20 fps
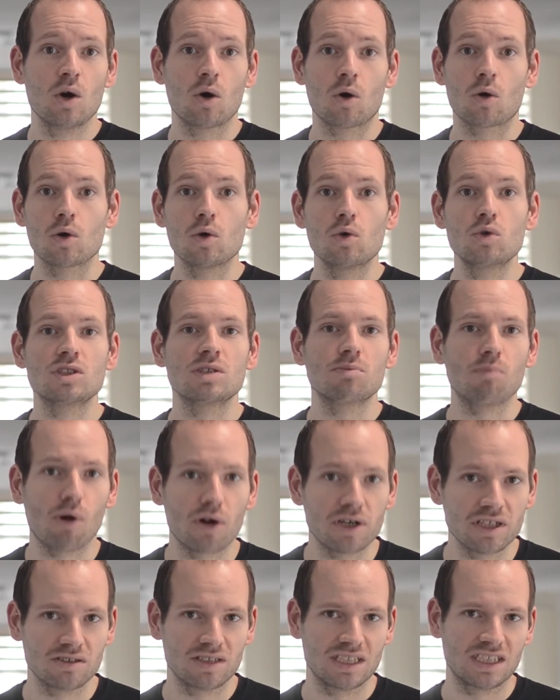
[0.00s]
or losing
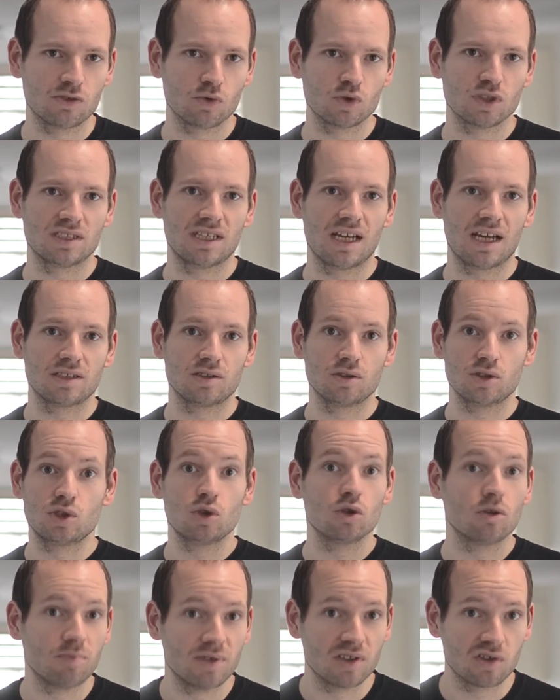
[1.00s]
money on interests that you
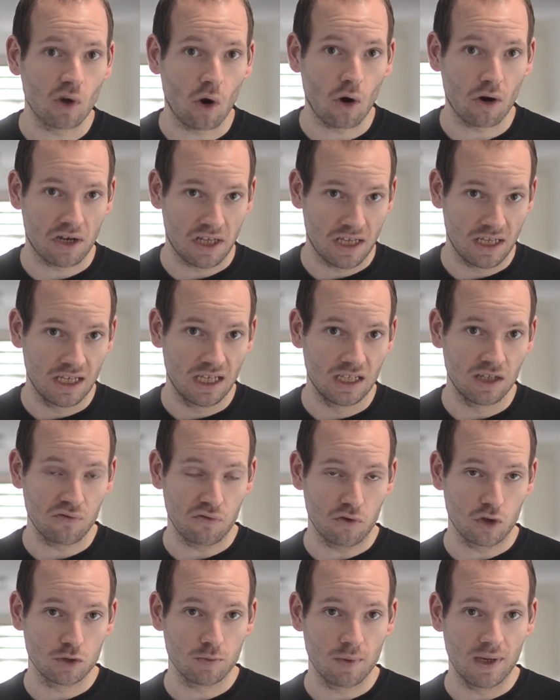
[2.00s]
shouldn't be targeting in the
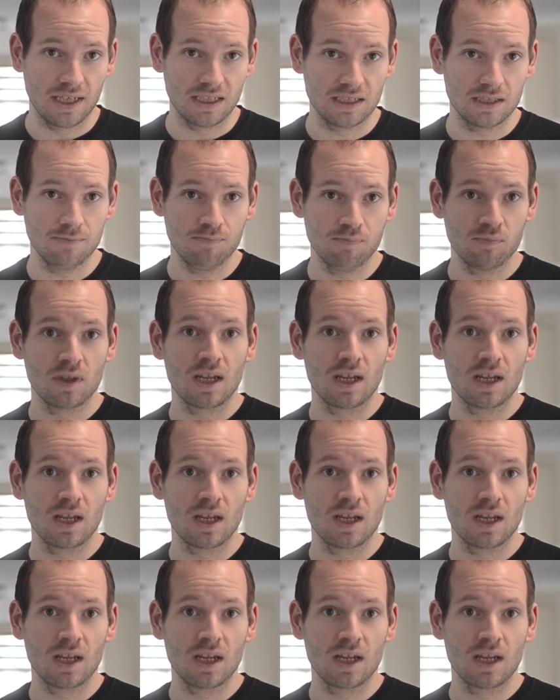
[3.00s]
first place.